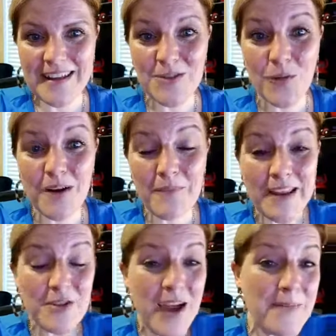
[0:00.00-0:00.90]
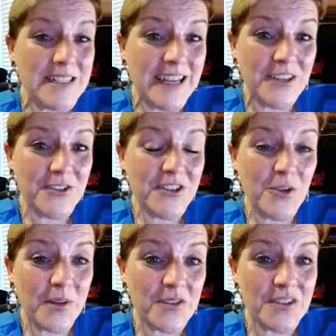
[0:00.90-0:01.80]
It's what made you happy 10 years ago
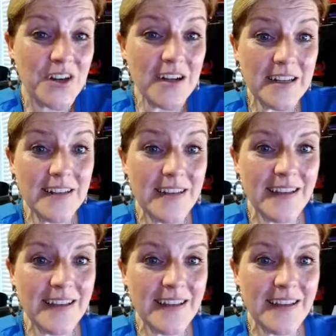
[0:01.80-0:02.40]
when you started.